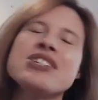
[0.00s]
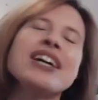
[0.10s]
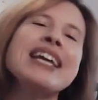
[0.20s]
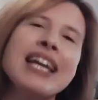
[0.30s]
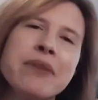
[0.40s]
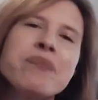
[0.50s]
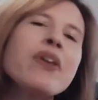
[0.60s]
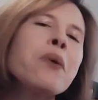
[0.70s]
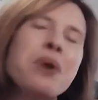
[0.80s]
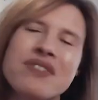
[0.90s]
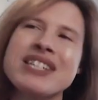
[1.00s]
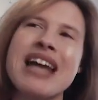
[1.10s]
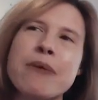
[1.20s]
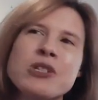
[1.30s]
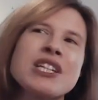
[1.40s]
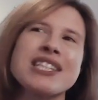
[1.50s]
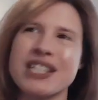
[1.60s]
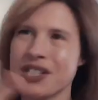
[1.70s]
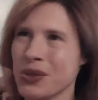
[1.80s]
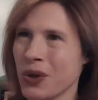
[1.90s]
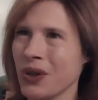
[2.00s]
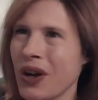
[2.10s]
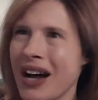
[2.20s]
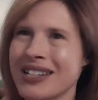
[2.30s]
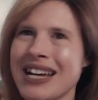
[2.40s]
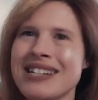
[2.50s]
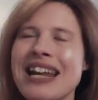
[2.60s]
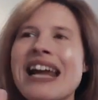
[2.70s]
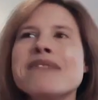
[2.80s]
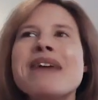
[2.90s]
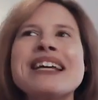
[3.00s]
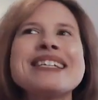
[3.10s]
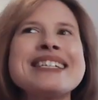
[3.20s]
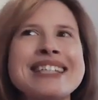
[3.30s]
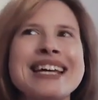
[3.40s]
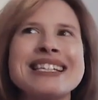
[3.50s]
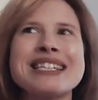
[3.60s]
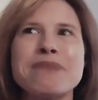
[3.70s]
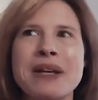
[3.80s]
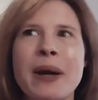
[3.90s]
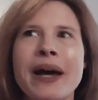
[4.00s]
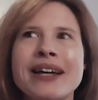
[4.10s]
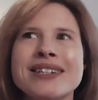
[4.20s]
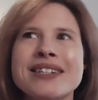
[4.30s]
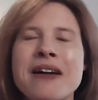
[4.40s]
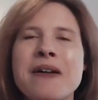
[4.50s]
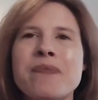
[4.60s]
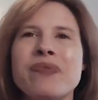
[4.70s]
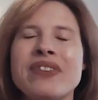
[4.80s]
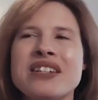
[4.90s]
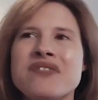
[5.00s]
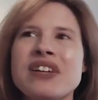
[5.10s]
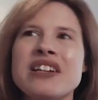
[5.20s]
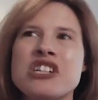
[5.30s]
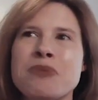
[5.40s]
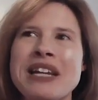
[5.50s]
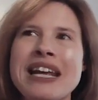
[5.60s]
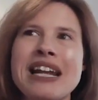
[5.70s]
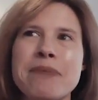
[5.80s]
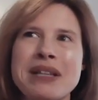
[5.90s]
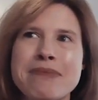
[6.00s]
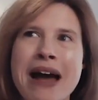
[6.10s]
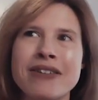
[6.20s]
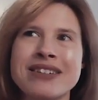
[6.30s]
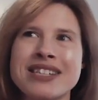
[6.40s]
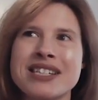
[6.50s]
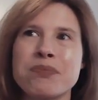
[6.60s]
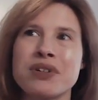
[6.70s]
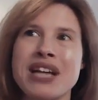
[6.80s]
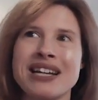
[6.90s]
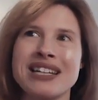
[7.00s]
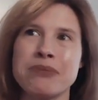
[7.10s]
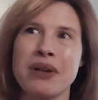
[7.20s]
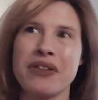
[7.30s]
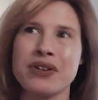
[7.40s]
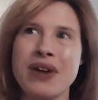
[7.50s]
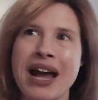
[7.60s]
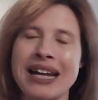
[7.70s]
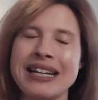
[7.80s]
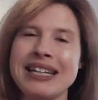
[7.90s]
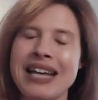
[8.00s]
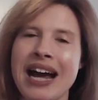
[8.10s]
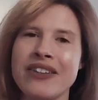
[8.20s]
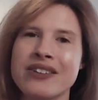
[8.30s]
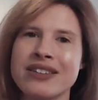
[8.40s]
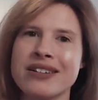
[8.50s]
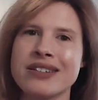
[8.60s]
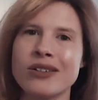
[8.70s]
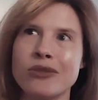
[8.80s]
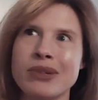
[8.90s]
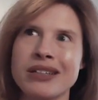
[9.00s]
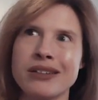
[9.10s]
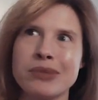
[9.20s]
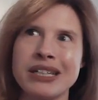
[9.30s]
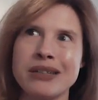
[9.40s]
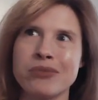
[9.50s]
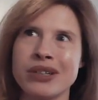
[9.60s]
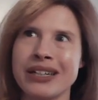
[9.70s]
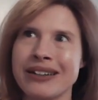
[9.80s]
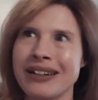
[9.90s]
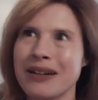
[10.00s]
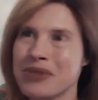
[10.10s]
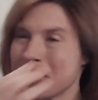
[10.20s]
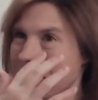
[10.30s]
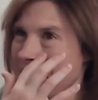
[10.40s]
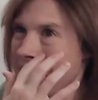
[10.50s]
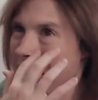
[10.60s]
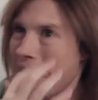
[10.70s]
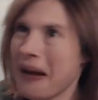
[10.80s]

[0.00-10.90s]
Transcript: Which, again, we've established that's a historical context and it makes sense because this village has been hidden up in the mountains protecting the blood of the dragon. Yeah, there, there's going to be a little bit of inbreeding there, I'm sure.